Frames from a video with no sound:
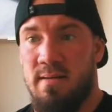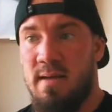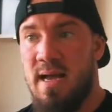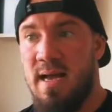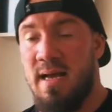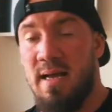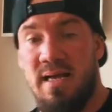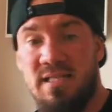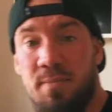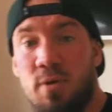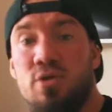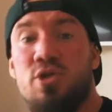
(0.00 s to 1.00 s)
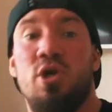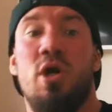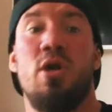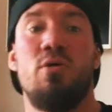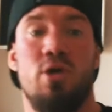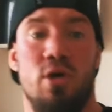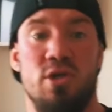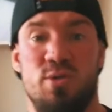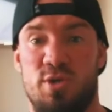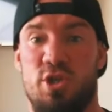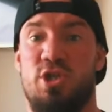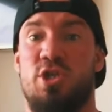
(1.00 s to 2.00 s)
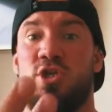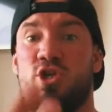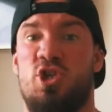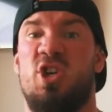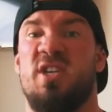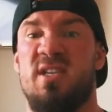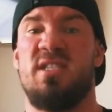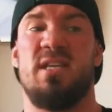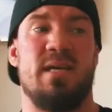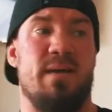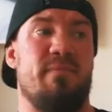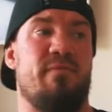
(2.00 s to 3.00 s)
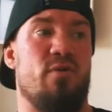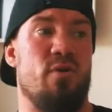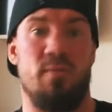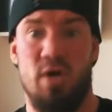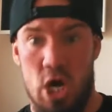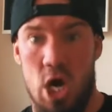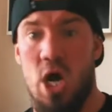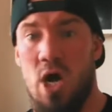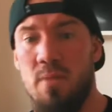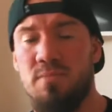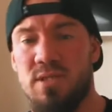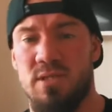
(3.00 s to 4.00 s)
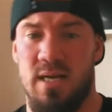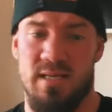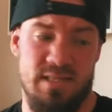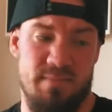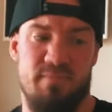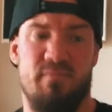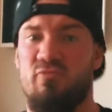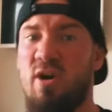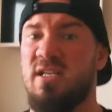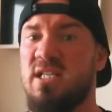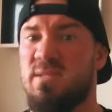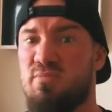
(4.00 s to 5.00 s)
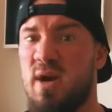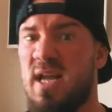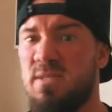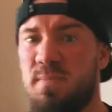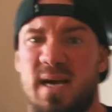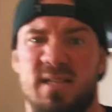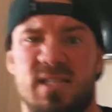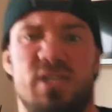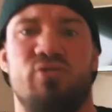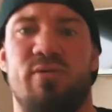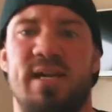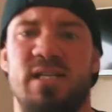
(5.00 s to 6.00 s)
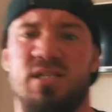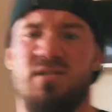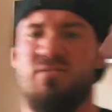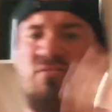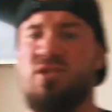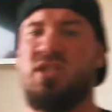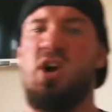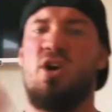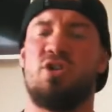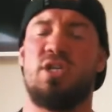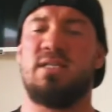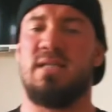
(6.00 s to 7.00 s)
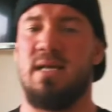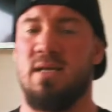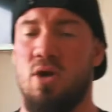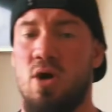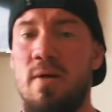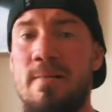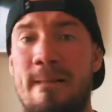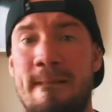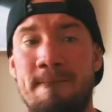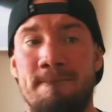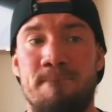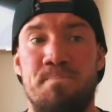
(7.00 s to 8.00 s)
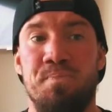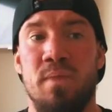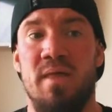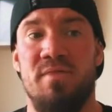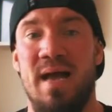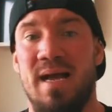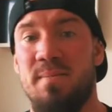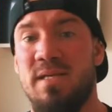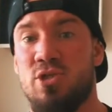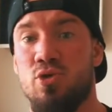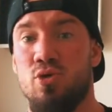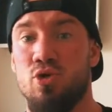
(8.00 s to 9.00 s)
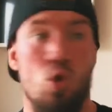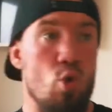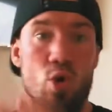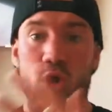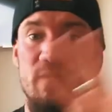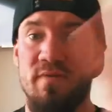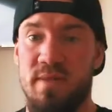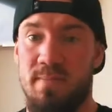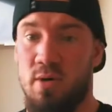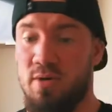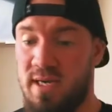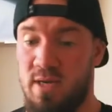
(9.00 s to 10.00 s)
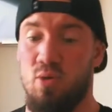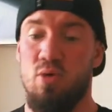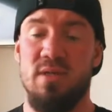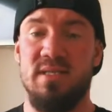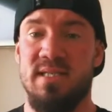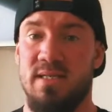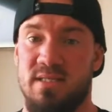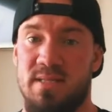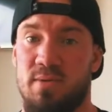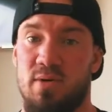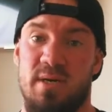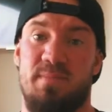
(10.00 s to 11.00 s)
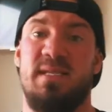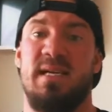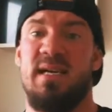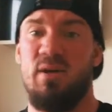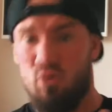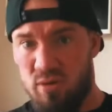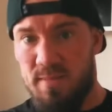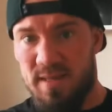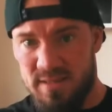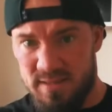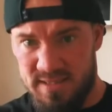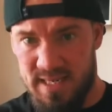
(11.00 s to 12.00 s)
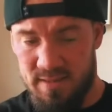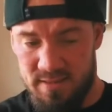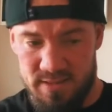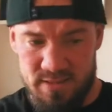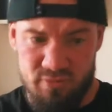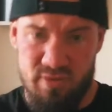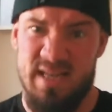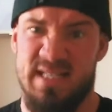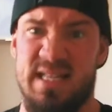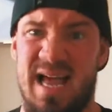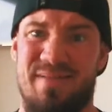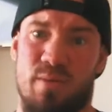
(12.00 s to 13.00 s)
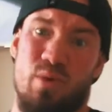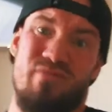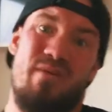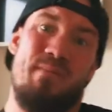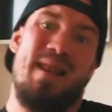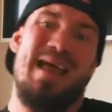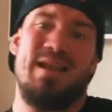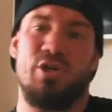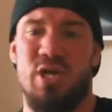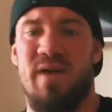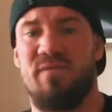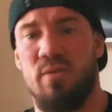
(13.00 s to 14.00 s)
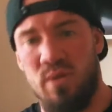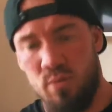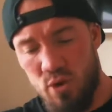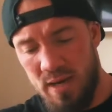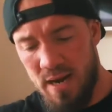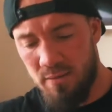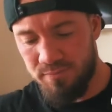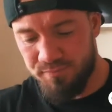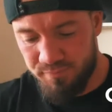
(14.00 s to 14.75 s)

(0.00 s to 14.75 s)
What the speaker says: as opposed to glucose, which is the sugars that come from carbs, as in rices, breads, pastas, grains, starches, that lot. That can be stored all over the body, in all of the cells in the body, particularly all the muscle cells, right? It's that we replenish after we work out.